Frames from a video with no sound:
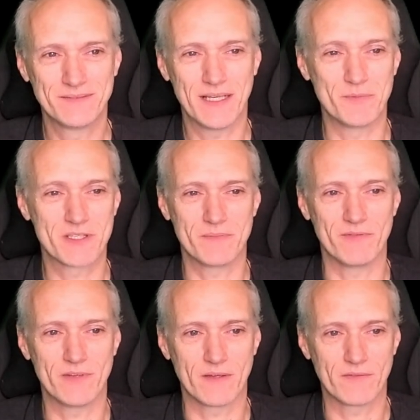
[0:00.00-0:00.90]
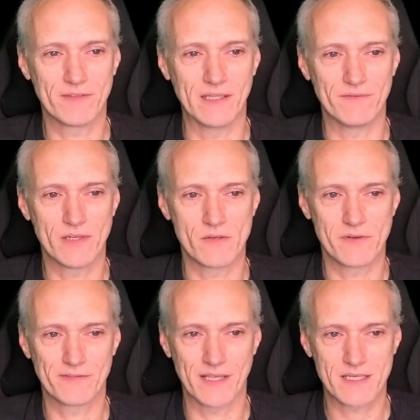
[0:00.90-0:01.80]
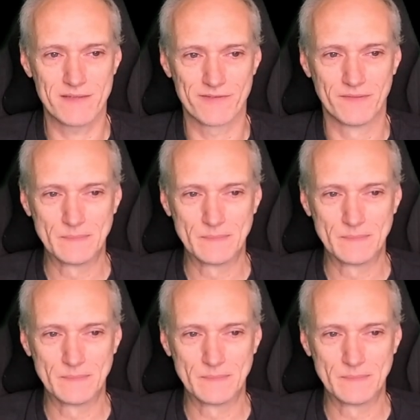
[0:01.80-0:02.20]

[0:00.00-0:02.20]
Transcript: I must have been feeling very reflective.